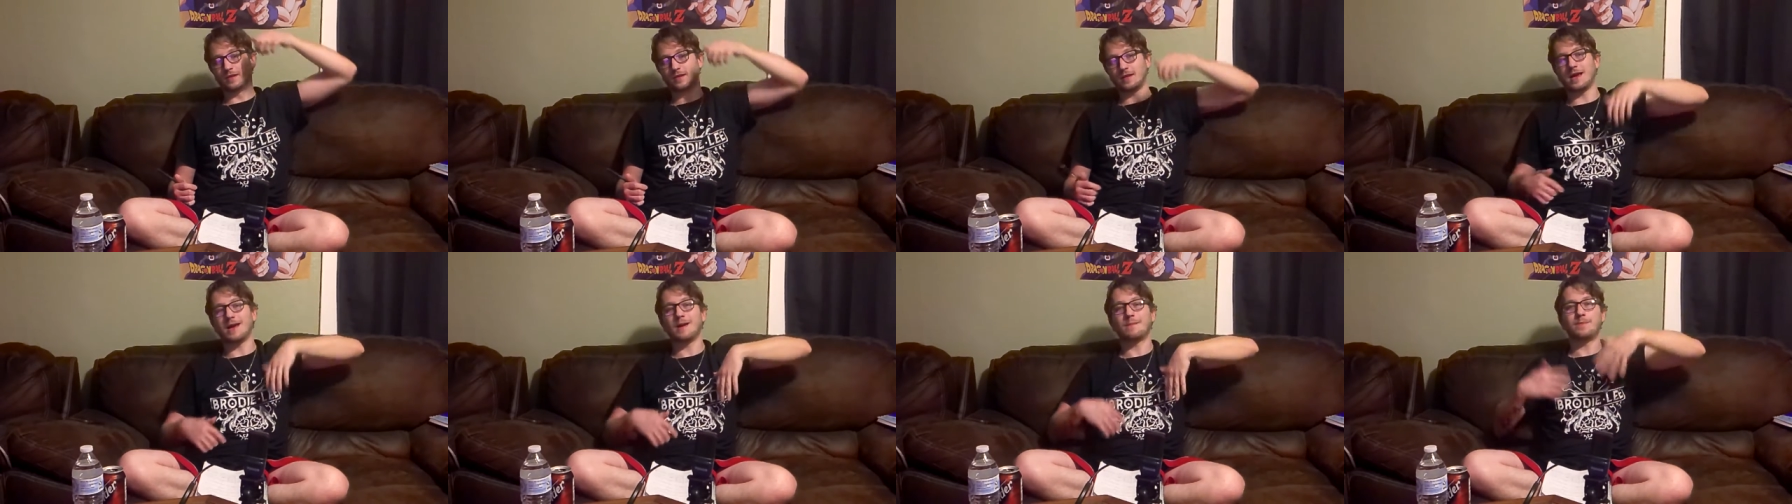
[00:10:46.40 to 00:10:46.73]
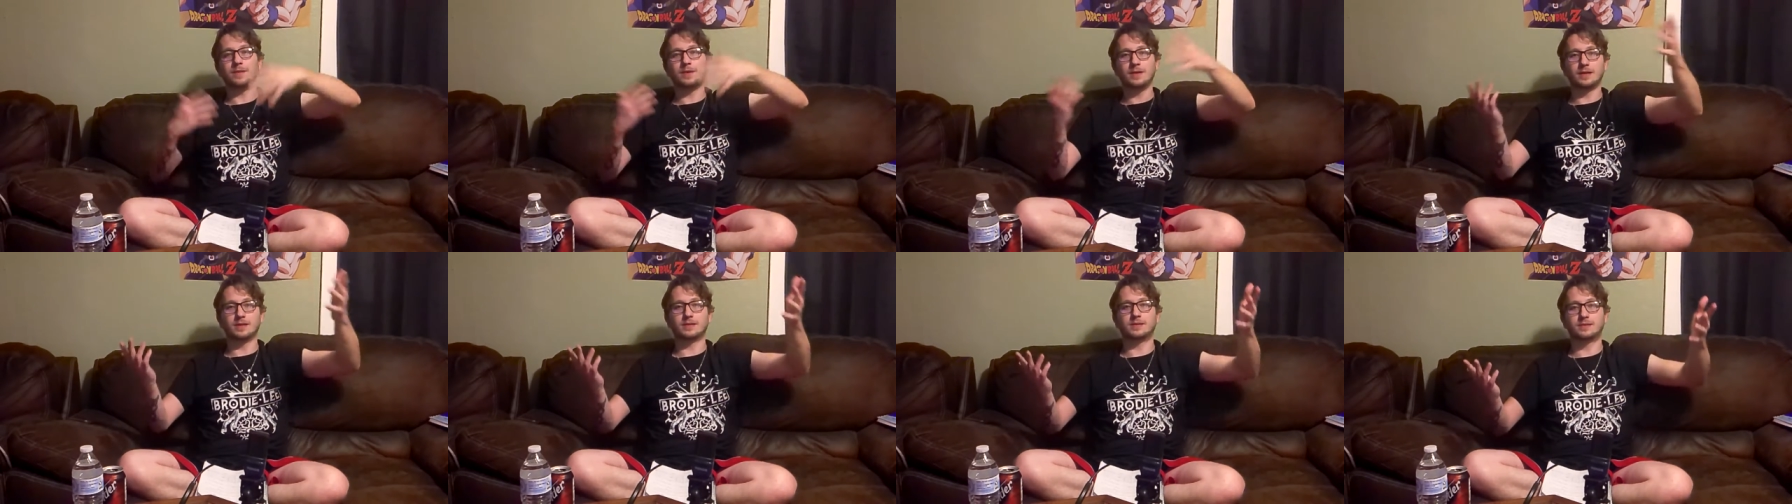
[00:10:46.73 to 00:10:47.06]

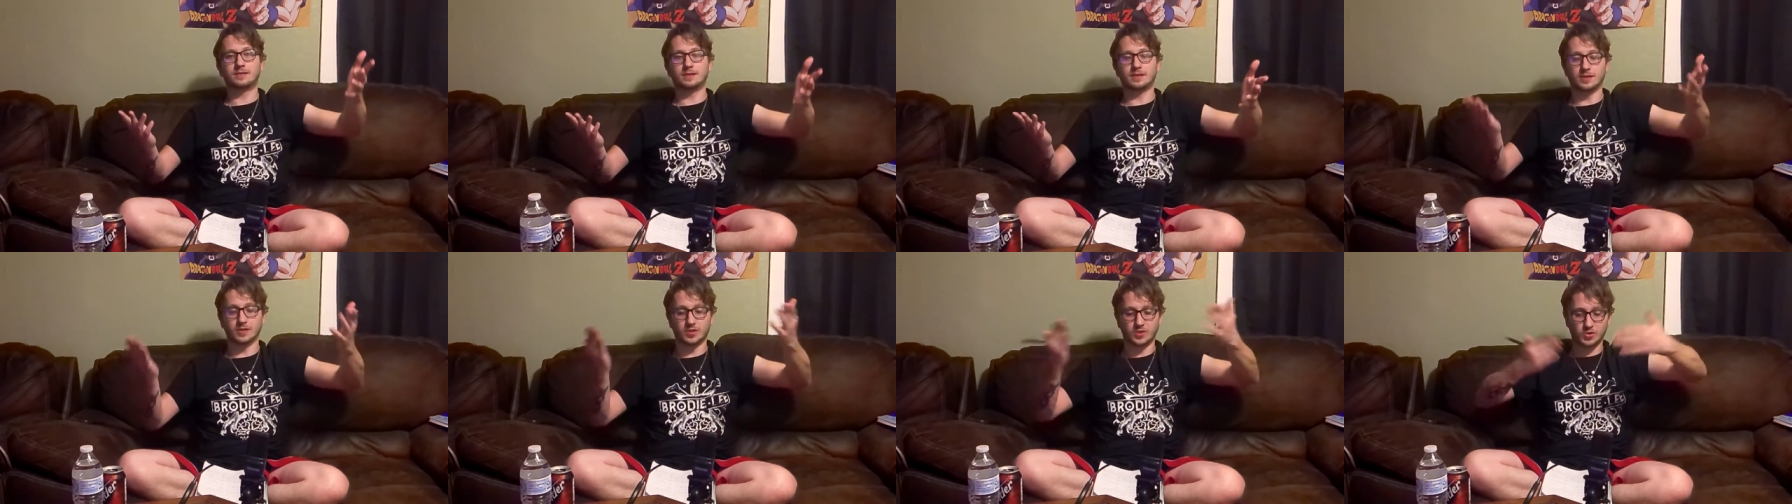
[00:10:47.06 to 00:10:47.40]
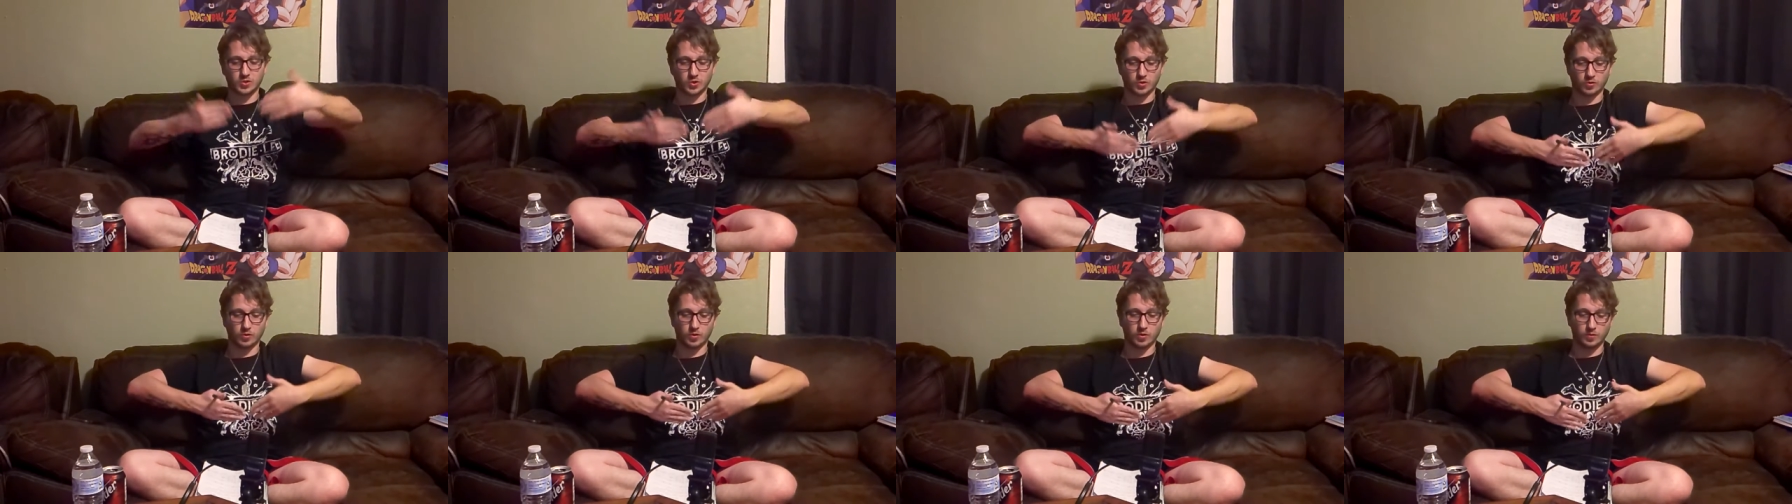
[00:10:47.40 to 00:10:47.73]
happiness and the
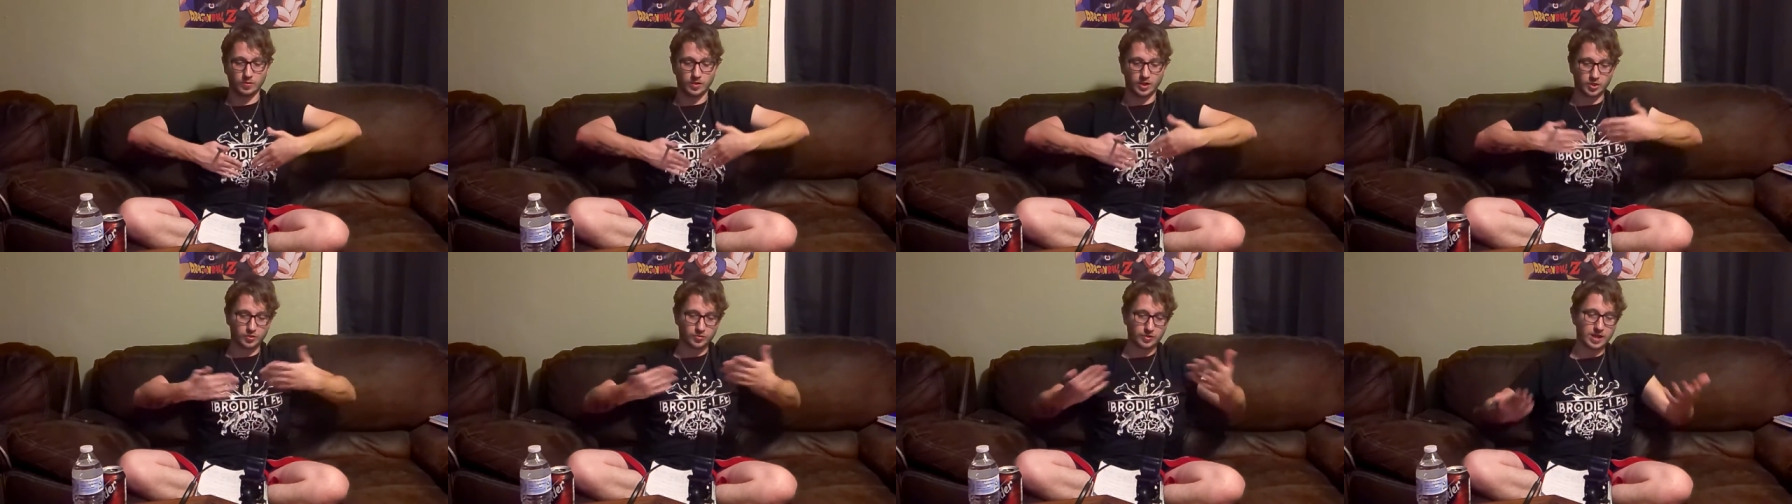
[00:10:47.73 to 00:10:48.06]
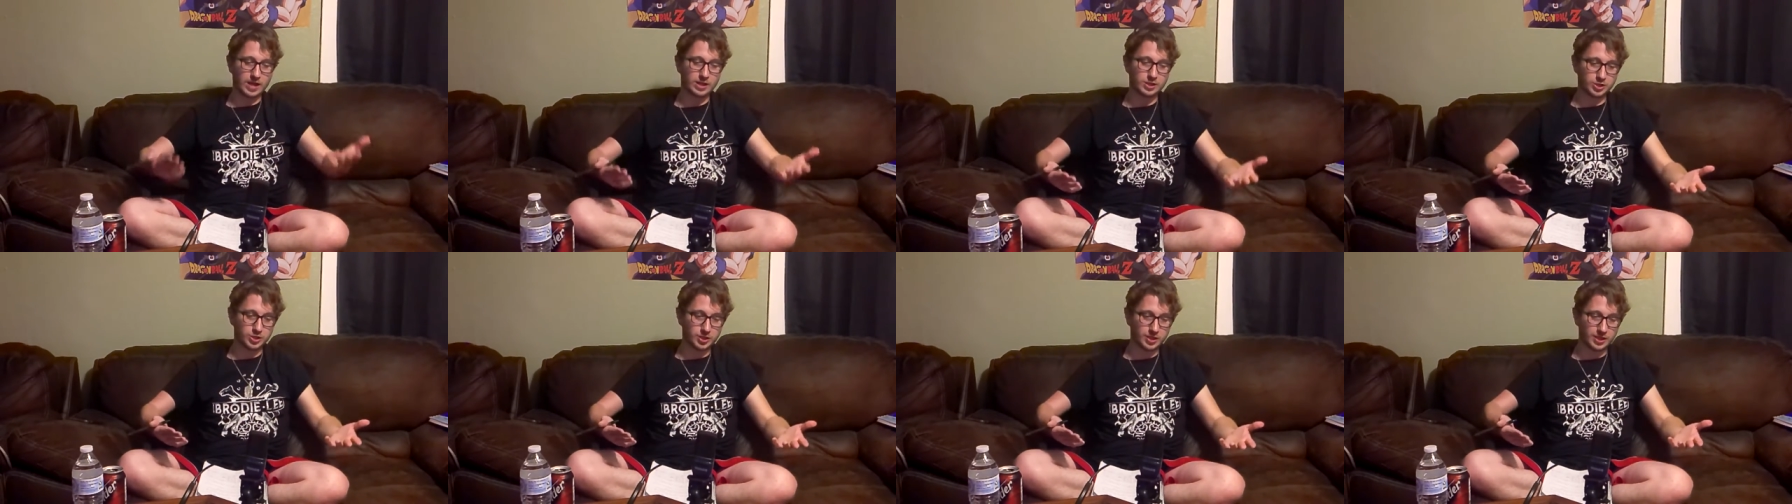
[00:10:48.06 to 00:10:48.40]
sorrow and the
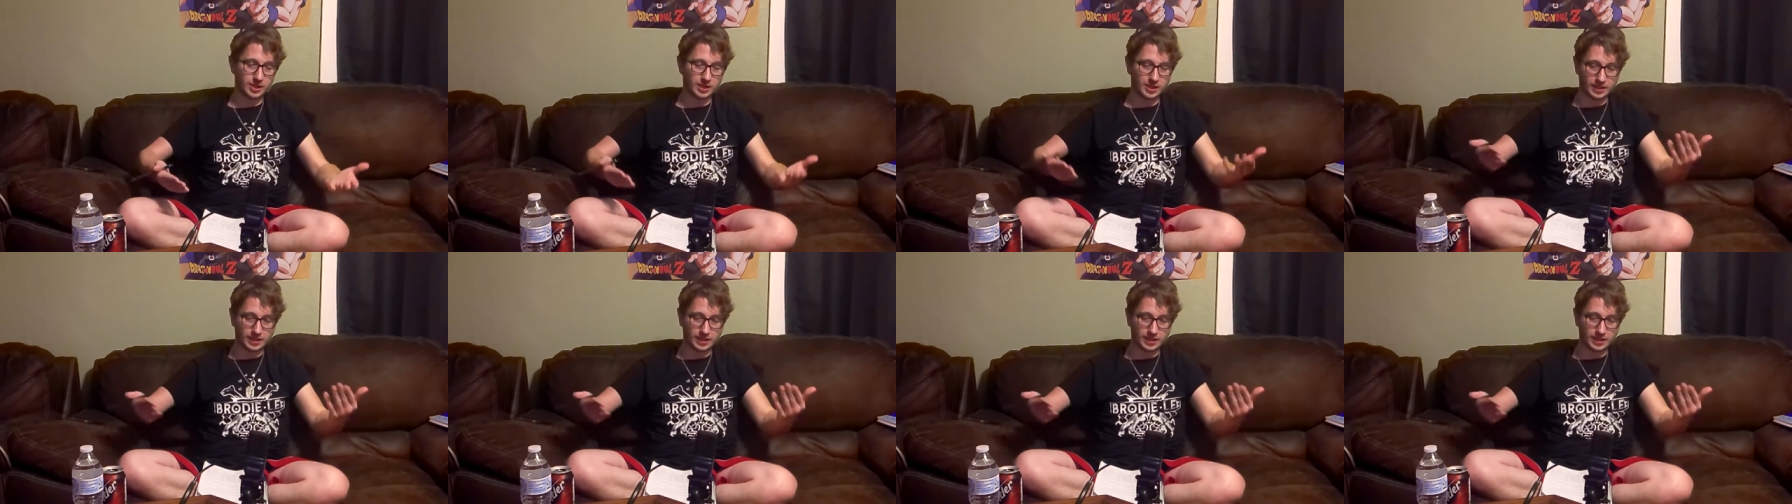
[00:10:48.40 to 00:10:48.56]
tragedy